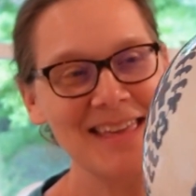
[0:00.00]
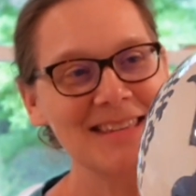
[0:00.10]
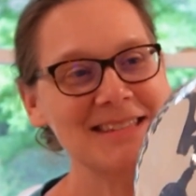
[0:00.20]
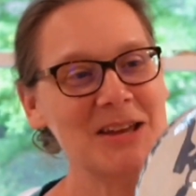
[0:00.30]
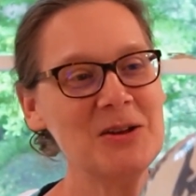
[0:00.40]

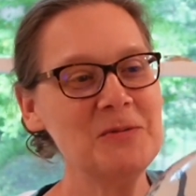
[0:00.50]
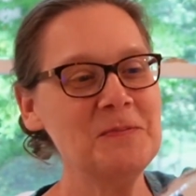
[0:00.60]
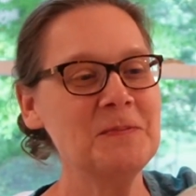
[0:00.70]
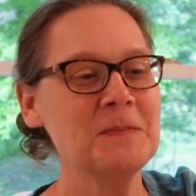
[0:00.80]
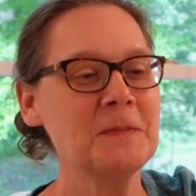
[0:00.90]
So
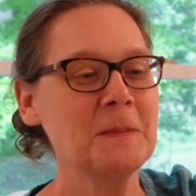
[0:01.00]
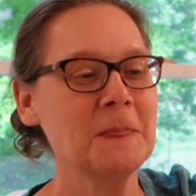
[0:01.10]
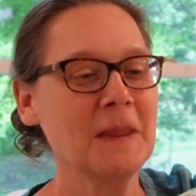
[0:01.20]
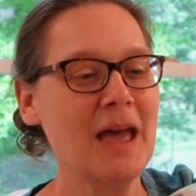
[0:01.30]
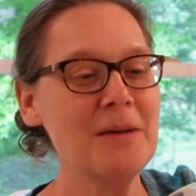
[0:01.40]

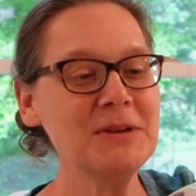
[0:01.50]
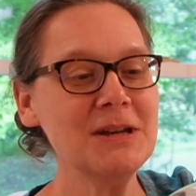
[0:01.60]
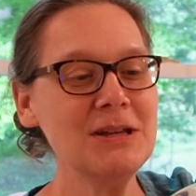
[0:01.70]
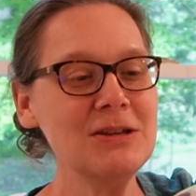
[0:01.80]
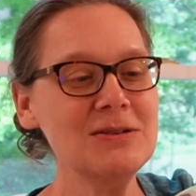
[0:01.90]
I'm
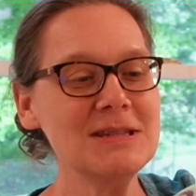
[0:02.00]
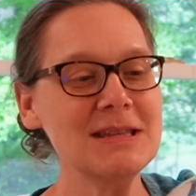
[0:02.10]
going to use